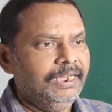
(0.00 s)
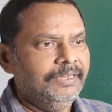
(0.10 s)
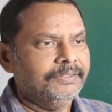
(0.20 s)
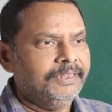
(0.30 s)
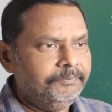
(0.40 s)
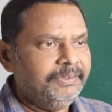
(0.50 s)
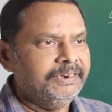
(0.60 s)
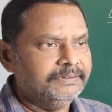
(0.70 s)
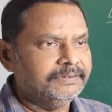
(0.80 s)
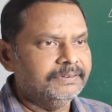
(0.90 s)
That means
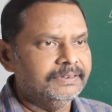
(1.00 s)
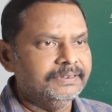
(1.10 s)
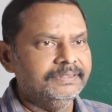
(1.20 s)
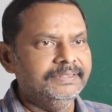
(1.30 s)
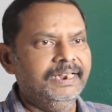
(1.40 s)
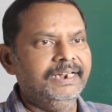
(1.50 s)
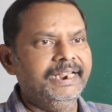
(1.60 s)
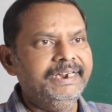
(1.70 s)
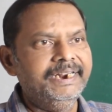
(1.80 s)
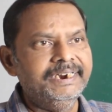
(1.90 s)
the light
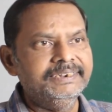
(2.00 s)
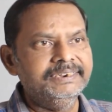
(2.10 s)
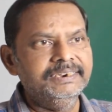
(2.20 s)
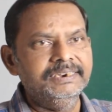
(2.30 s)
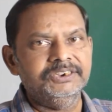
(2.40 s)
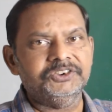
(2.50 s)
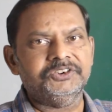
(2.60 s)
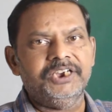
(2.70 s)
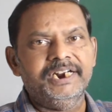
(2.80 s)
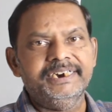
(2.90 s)
energy
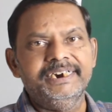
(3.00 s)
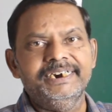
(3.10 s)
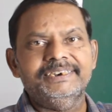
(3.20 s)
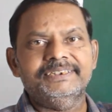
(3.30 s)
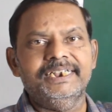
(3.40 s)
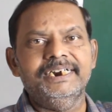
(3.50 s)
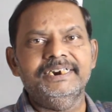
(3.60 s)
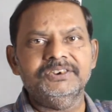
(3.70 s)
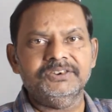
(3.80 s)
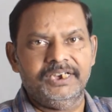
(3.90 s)
started at sun and
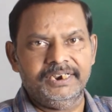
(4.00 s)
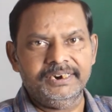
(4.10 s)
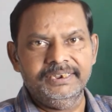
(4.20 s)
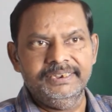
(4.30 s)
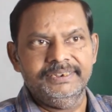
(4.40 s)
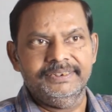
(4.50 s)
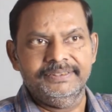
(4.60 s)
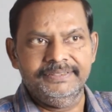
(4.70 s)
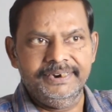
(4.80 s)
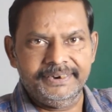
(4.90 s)
stars
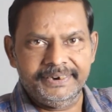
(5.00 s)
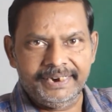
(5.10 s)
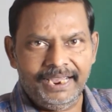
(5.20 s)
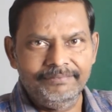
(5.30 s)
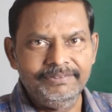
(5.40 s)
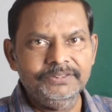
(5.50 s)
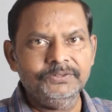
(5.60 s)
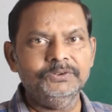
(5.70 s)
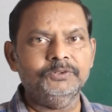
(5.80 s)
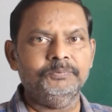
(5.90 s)
that travel through
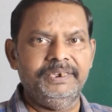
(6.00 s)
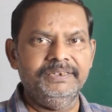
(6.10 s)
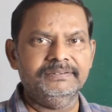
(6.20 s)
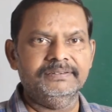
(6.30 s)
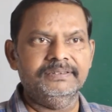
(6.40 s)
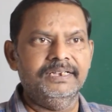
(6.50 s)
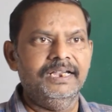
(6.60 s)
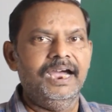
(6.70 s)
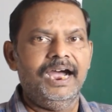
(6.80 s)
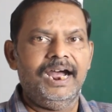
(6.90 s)
space
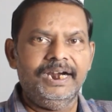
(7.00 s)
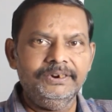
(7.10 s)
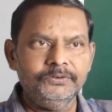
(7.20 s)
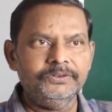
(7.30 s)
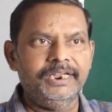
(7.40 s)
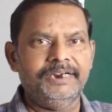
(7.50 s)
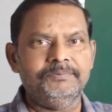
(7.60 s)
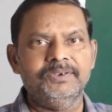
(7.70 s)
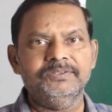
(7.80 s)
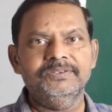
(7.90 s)
and through the
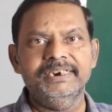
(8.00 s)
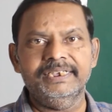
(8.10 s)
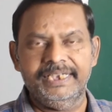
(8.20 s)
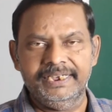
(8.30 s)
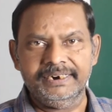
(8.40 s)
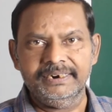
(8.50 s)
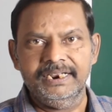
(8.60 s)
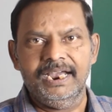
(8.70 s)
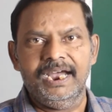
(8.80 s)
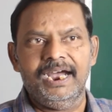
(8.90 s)
atmospheric air
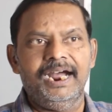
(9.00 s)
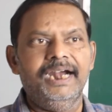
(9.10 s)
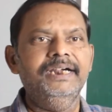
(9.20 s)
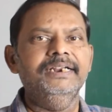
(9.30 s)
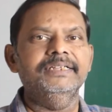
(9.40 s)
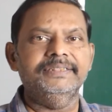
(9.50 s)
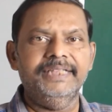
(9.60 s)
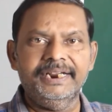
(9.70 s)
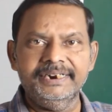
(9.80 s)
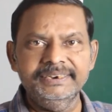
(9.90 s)
and they
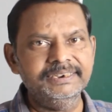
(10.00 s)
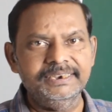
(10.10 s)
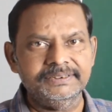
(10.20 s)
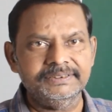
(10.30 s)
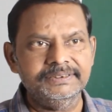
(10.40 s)
are reaching us.